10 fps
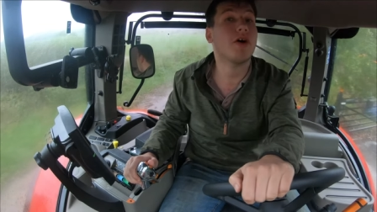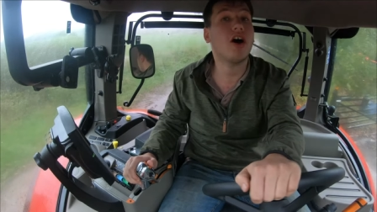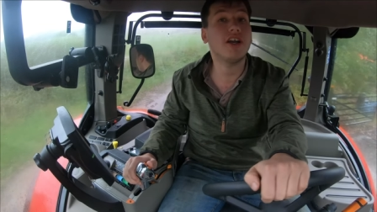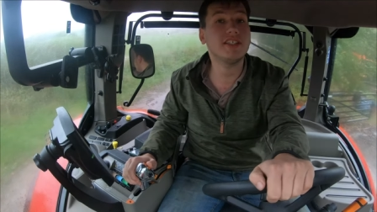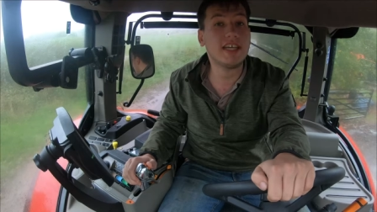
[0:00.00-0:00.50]

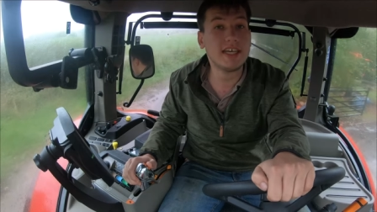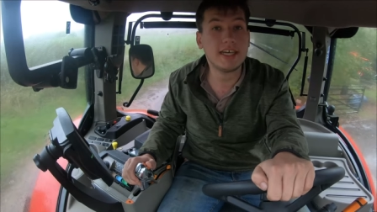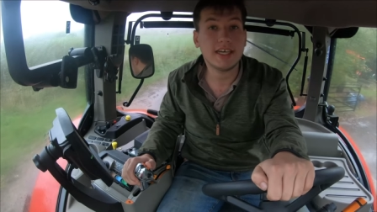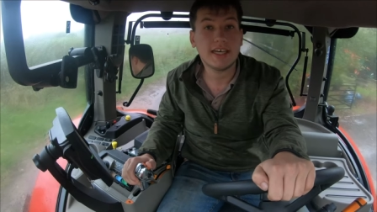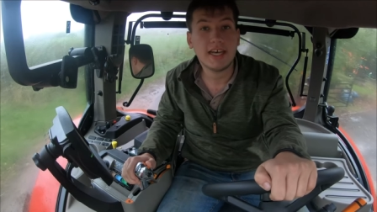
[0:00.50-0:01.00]
behind here,
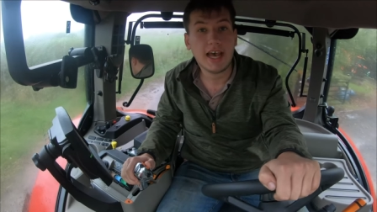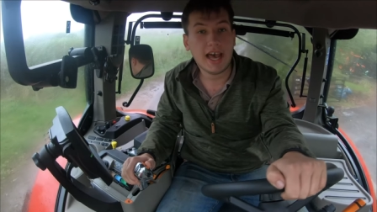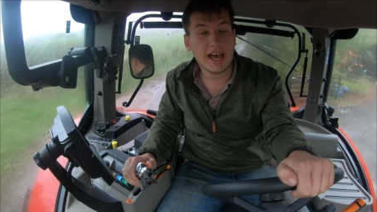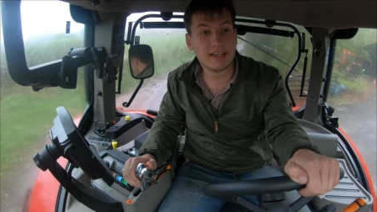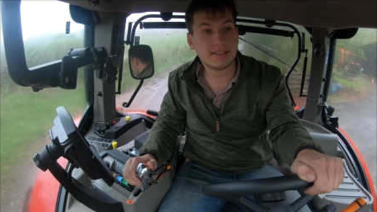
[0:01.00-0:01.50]

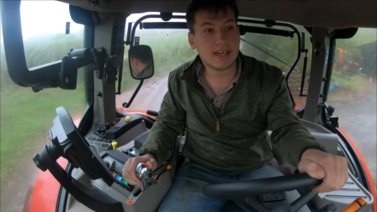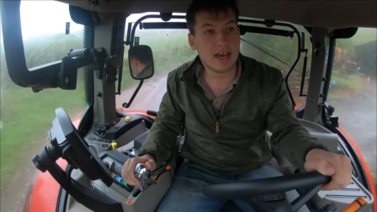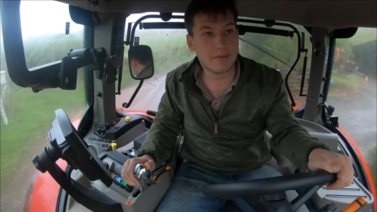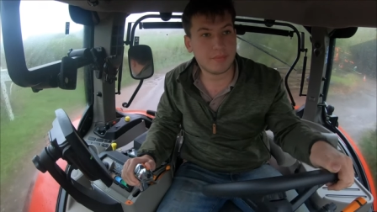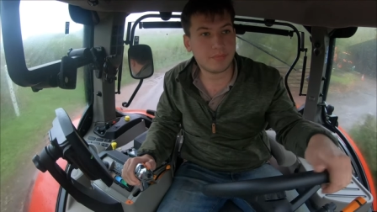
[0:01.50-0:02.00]
and
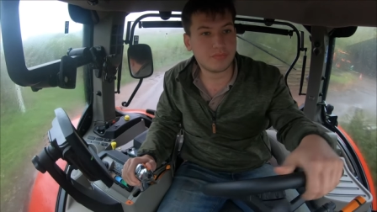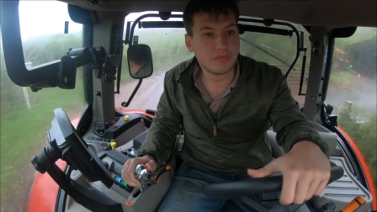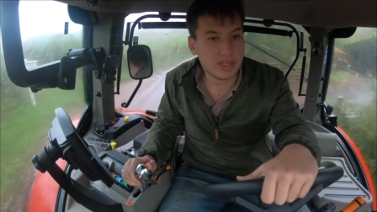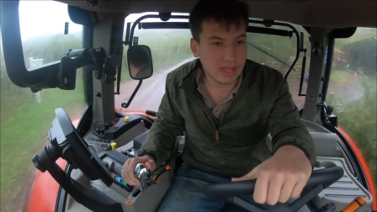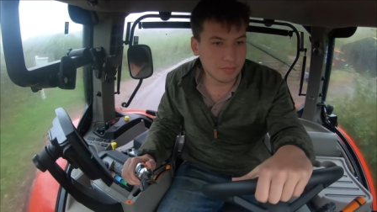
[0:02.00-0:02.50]
um,
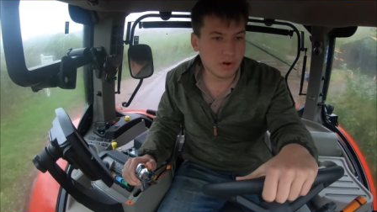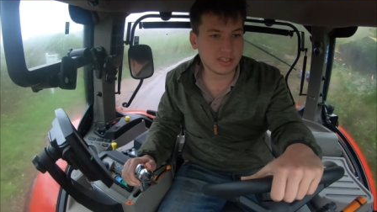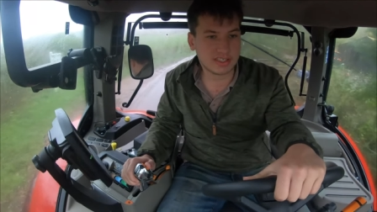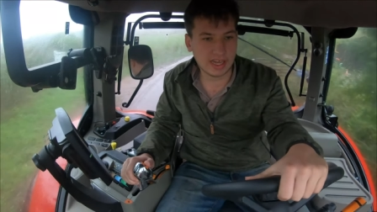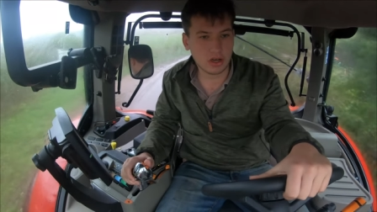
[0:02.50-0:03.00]
yeah, you
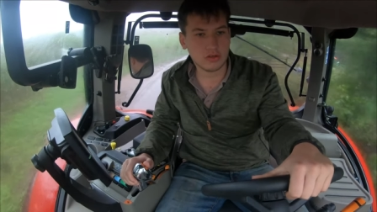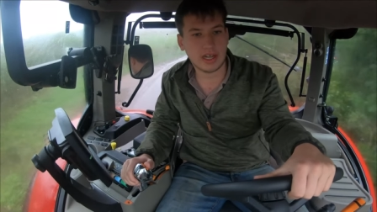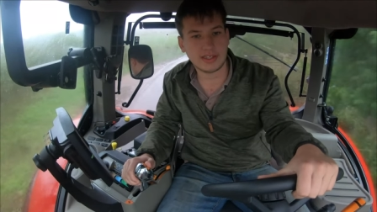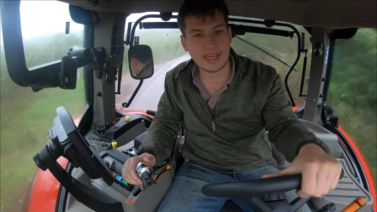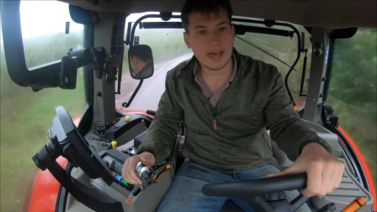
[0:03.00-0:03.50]
press that, hold
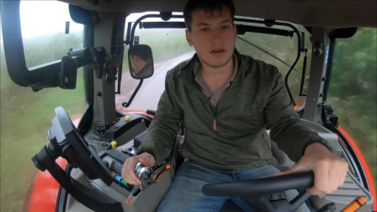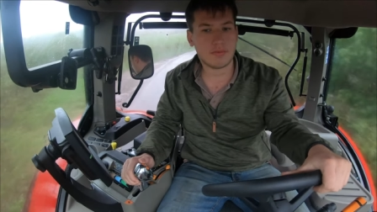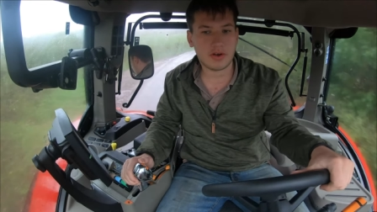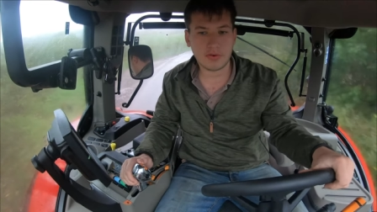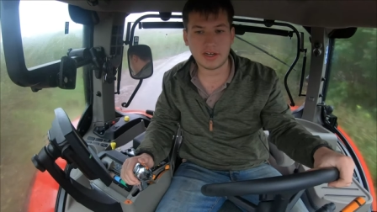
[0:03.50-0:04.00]
that down,
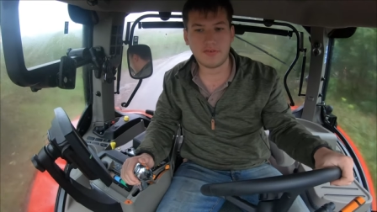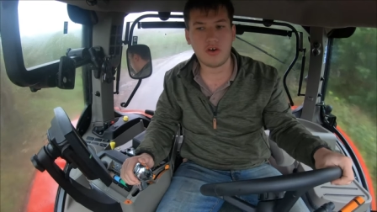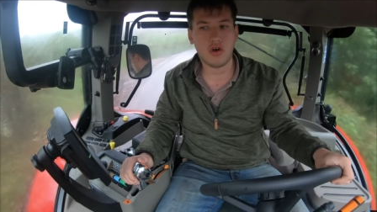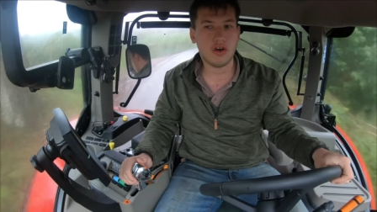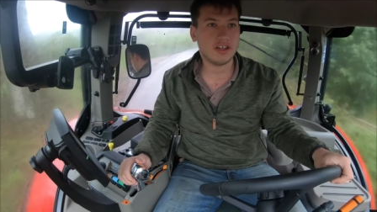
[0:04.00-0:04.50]
and press
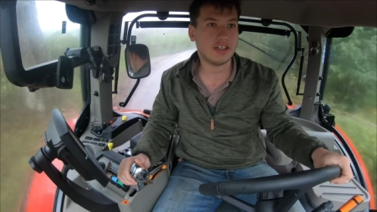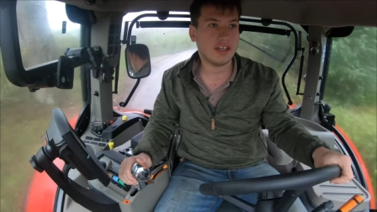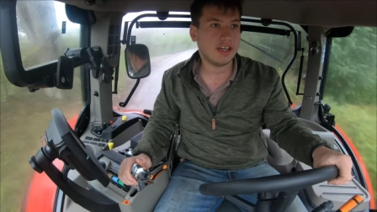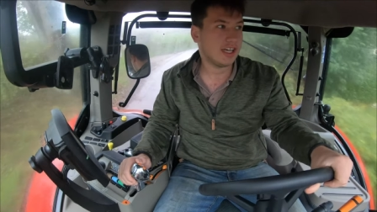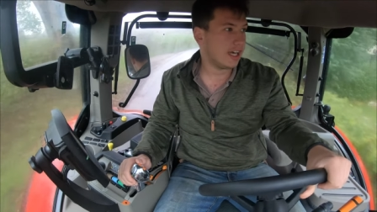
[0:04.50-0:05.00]
forward,
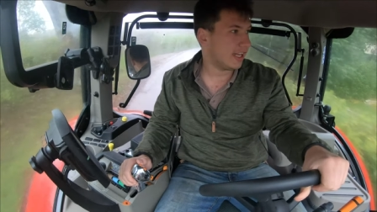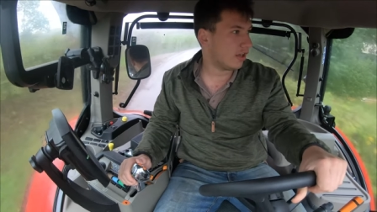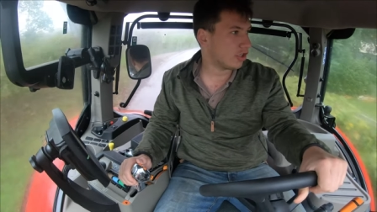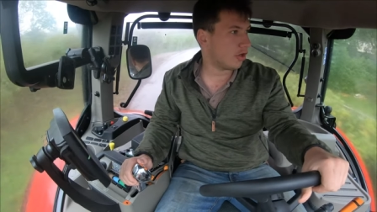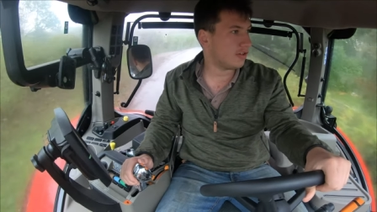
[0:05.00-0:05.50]
and
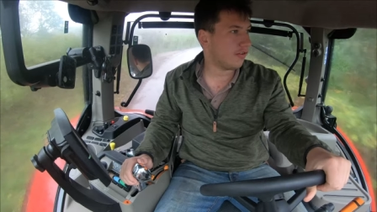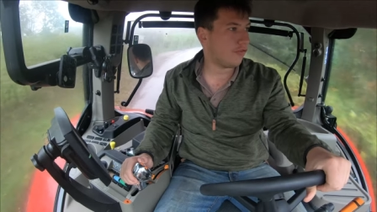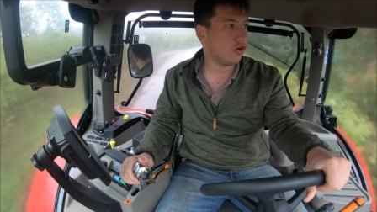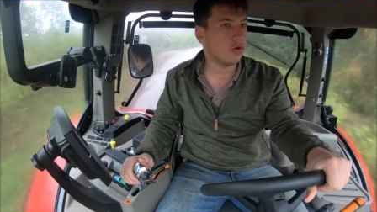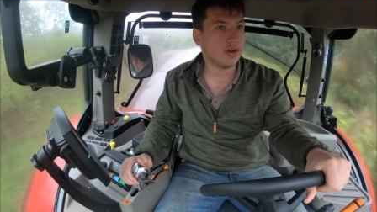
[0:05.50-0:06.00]
that'll go into
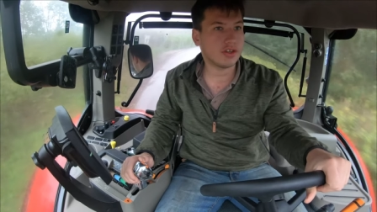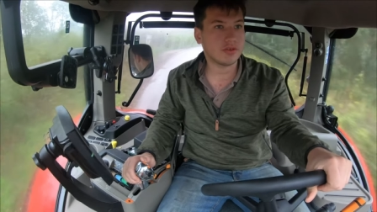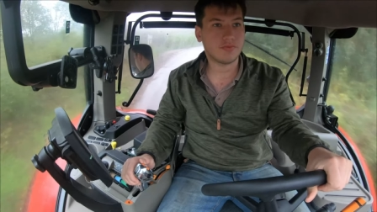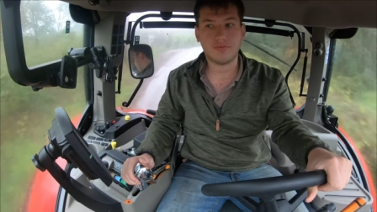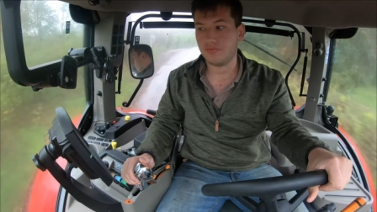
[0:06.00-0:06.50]
forward.
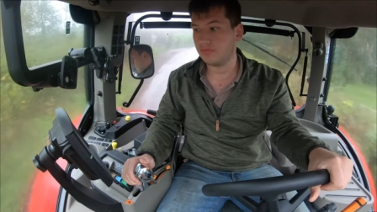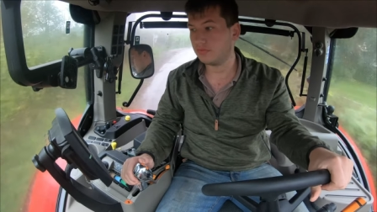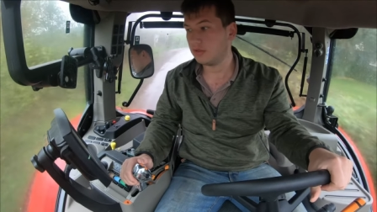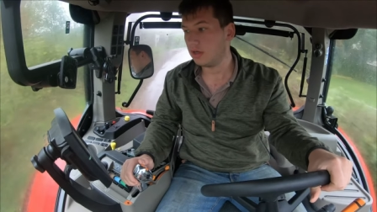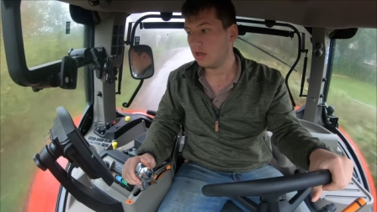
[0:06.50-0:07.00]

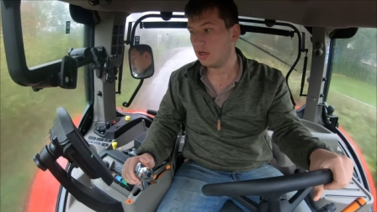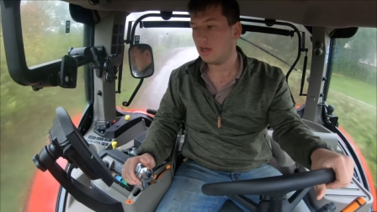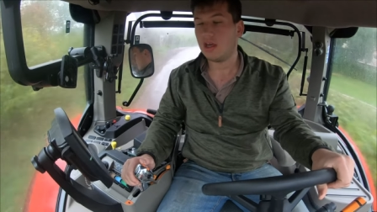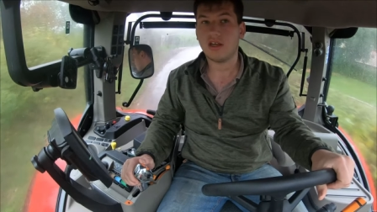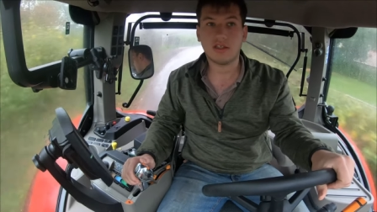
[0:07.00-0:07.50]

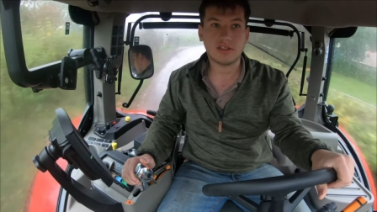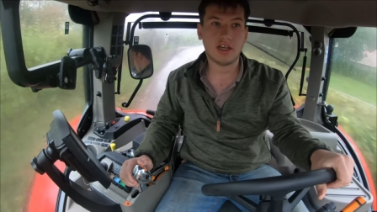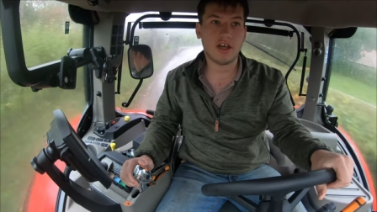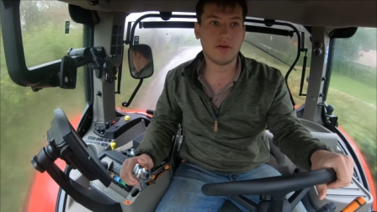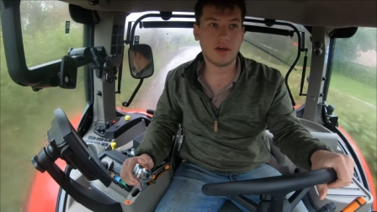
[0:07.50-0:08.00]
So
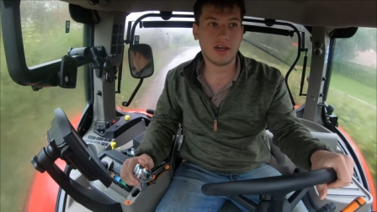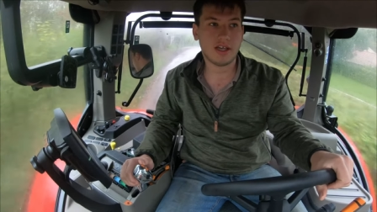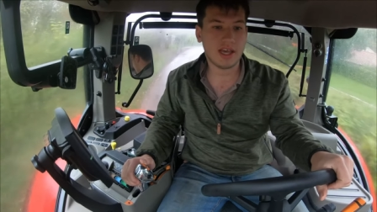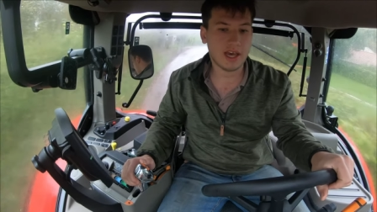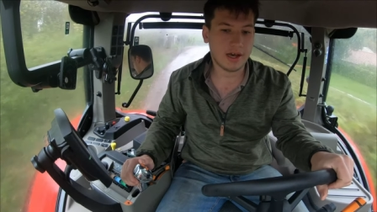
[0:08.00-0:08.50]
uh,
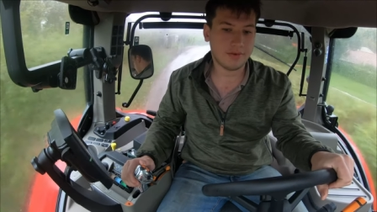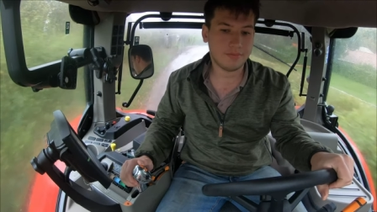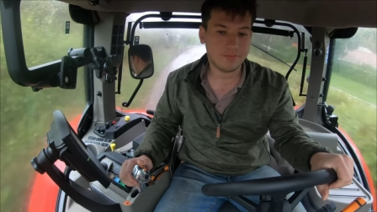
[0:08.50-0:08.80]
yeah.